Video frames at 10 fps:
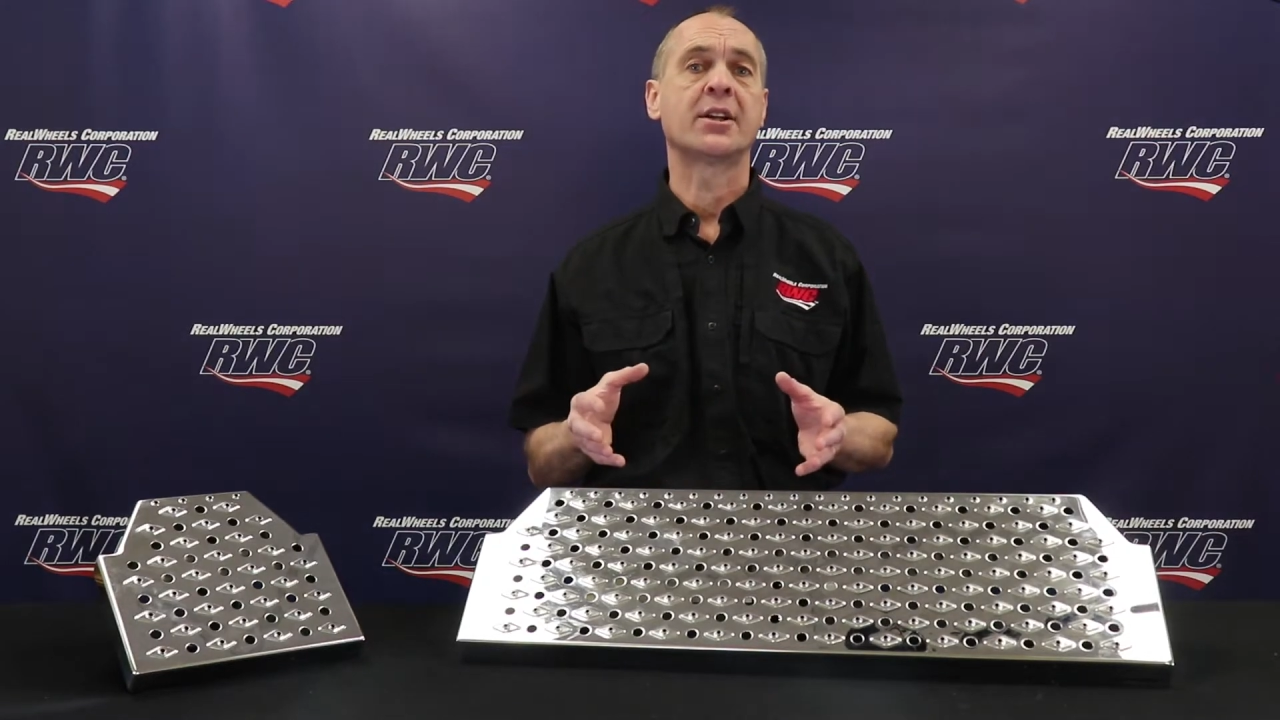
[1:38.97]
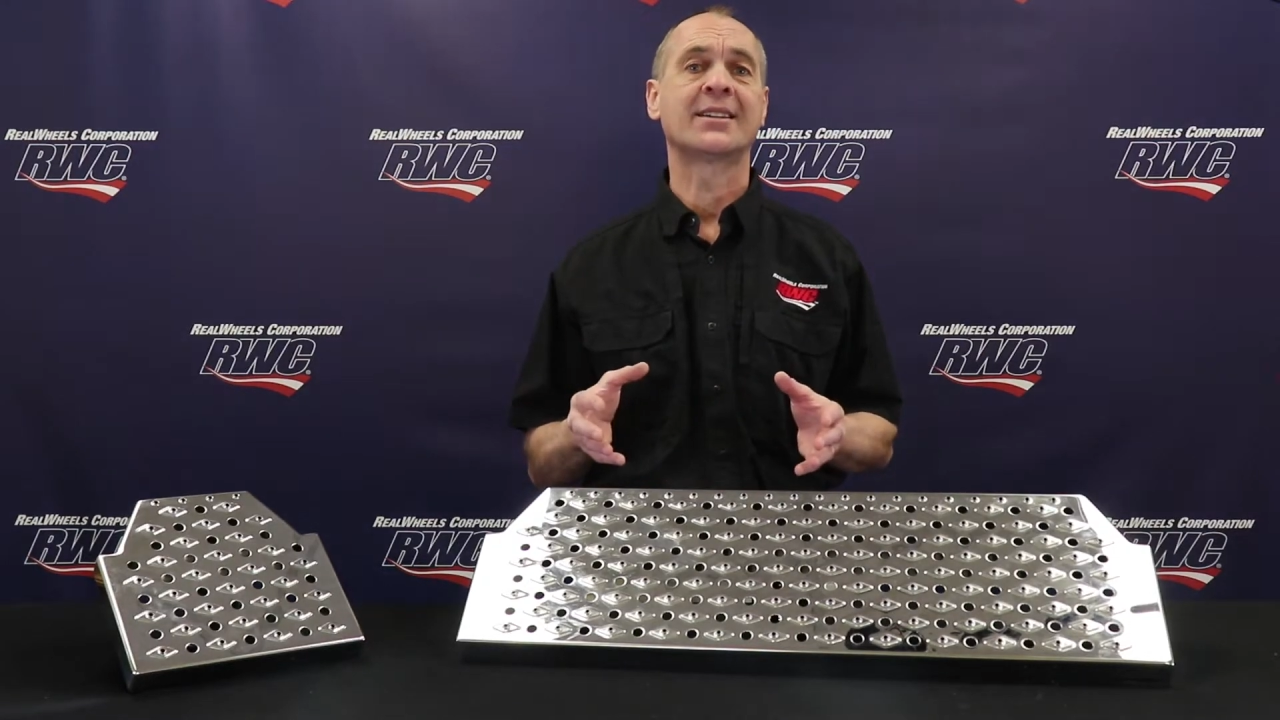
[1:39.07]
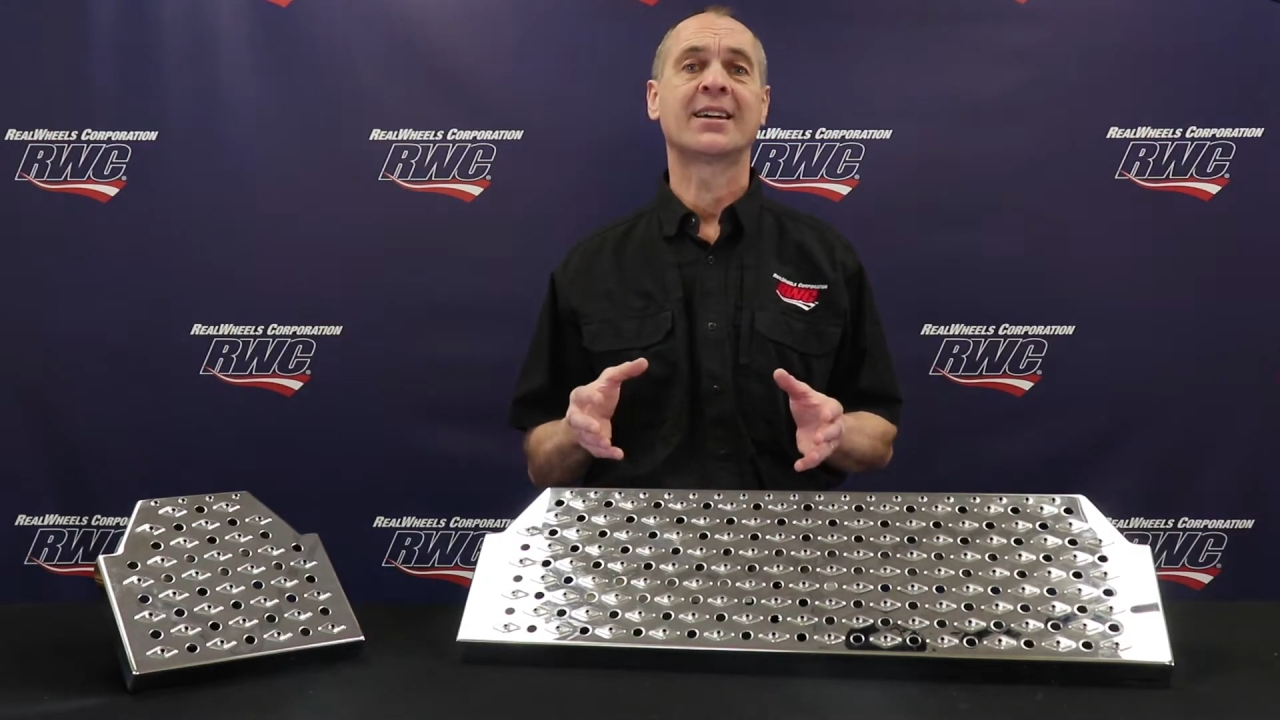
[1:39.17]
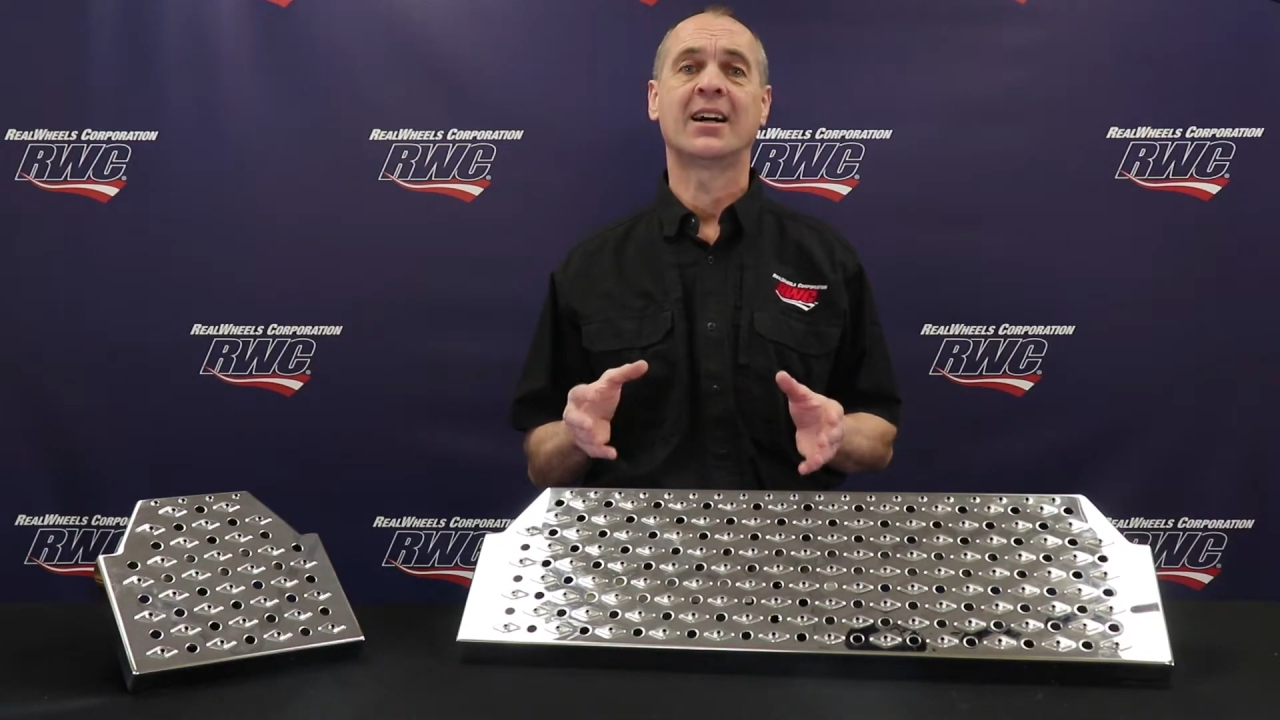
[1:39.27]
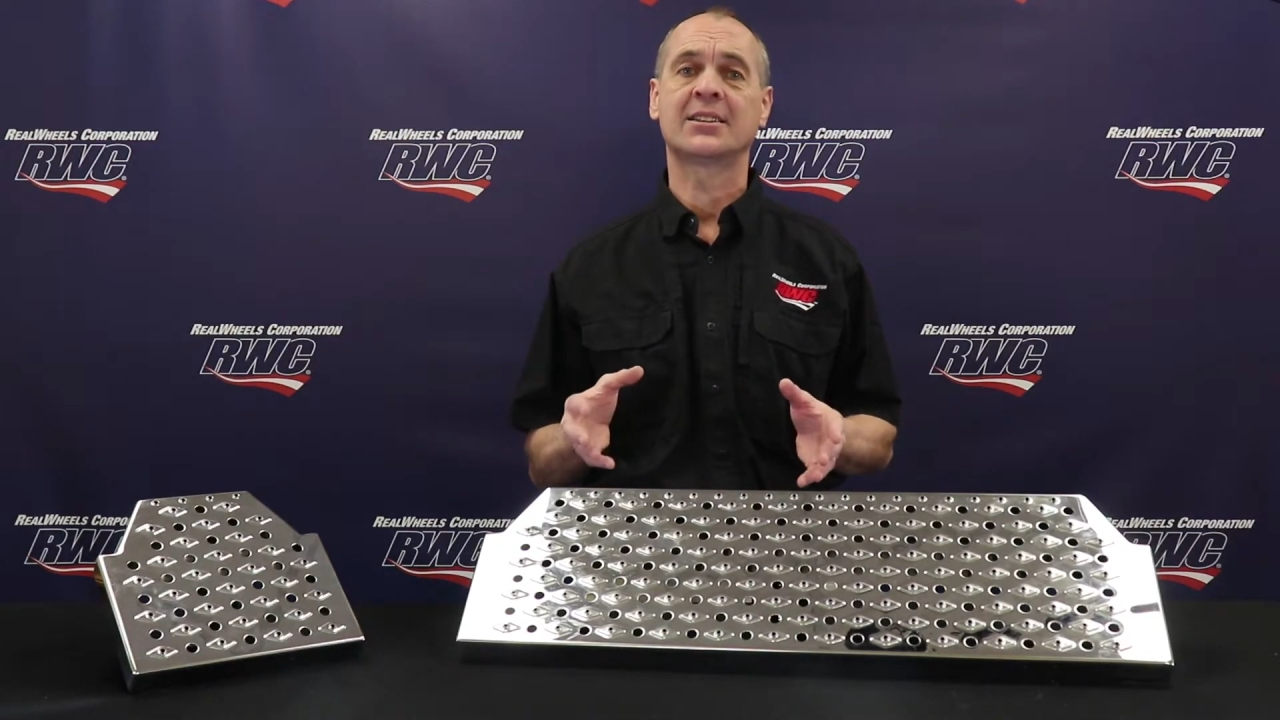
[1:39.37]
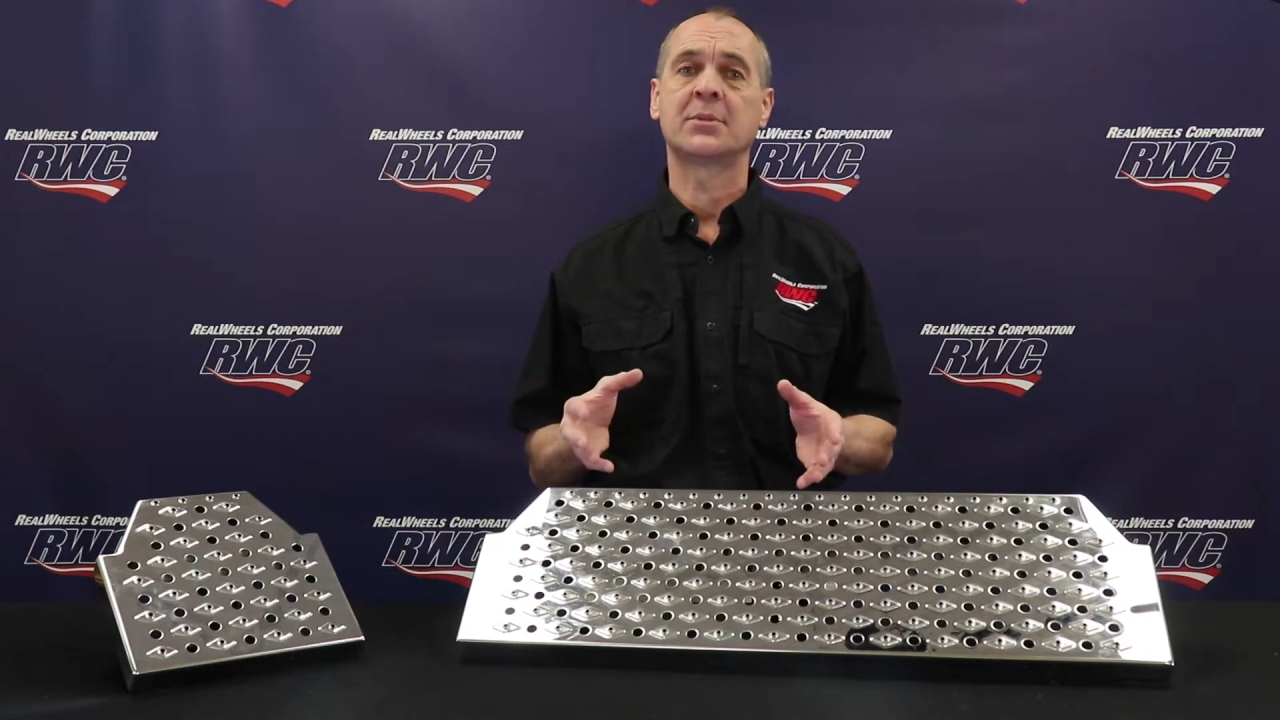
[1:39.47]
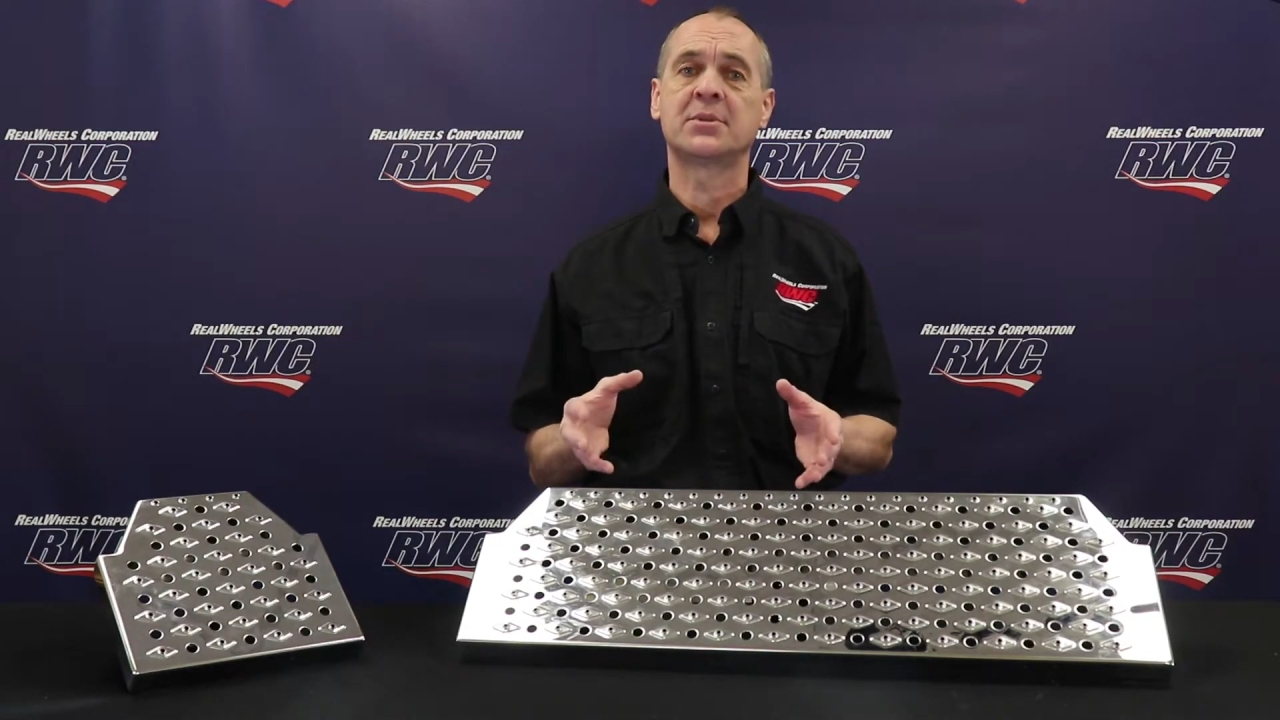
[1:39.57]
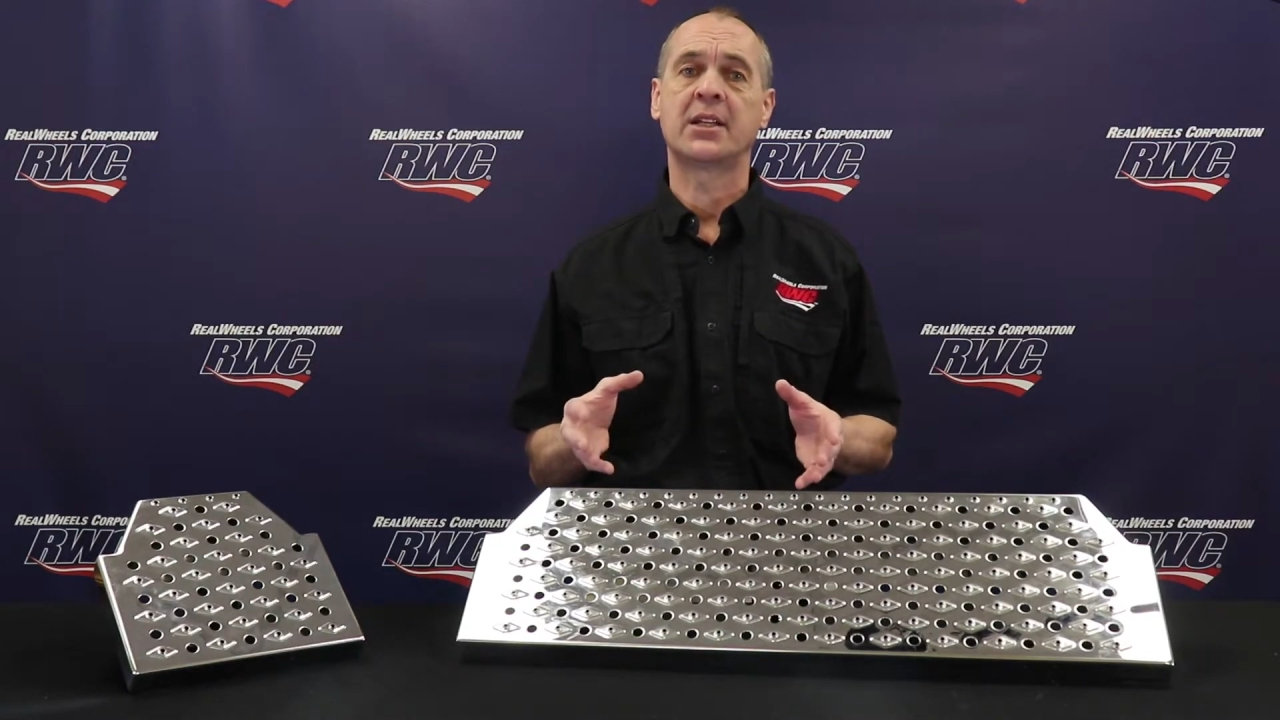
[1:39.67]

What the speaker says: on custom